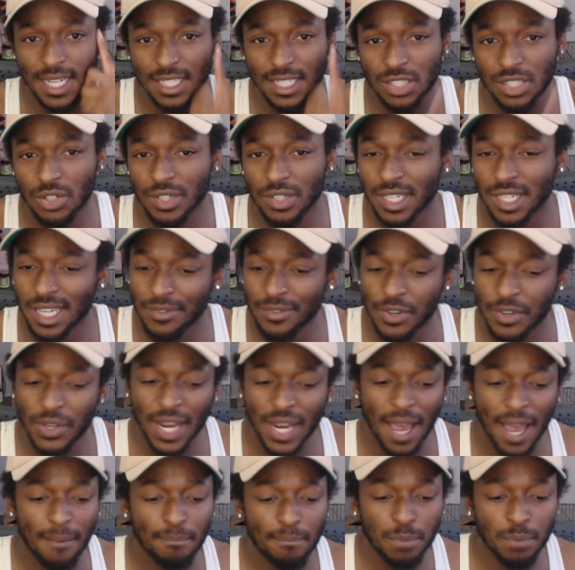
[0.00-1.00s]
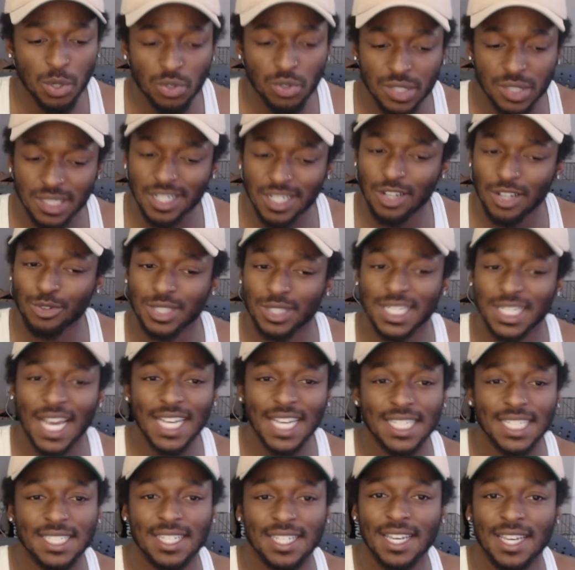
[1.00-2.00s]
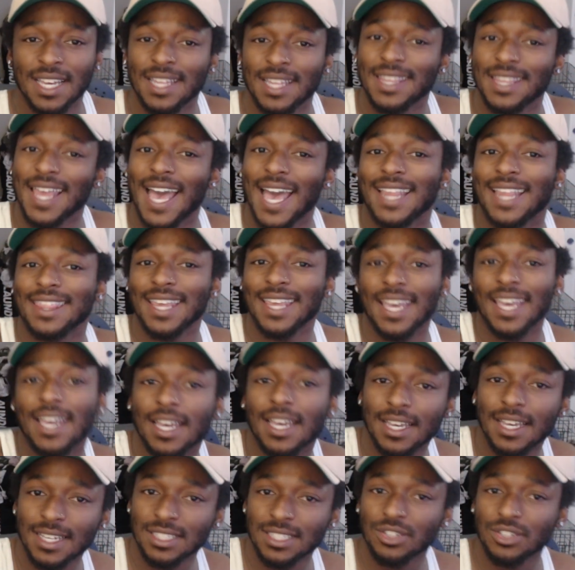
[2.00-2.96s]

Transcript: It's going to give you that boost to go chase that thing.